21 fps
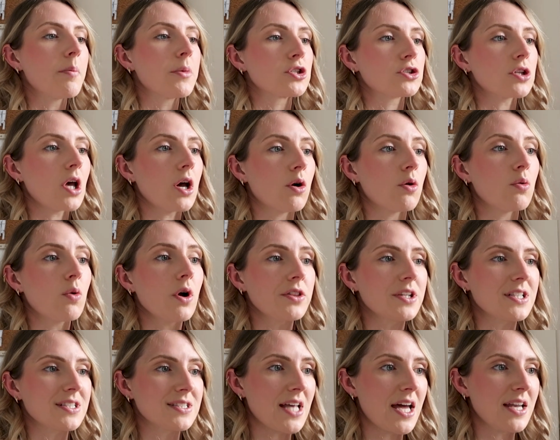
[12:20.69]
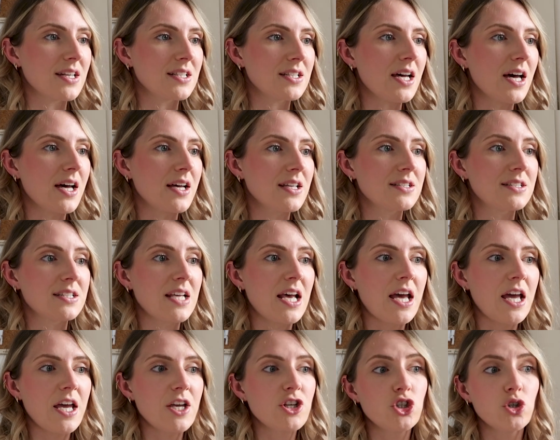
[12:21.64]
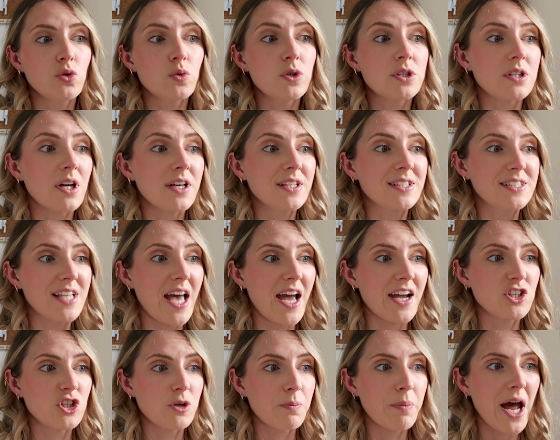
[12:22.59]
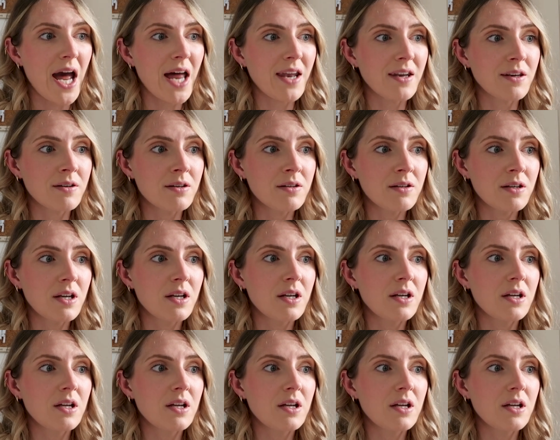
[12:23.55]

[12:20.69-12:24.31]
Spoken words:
So what this then does is you would dissect your pattern,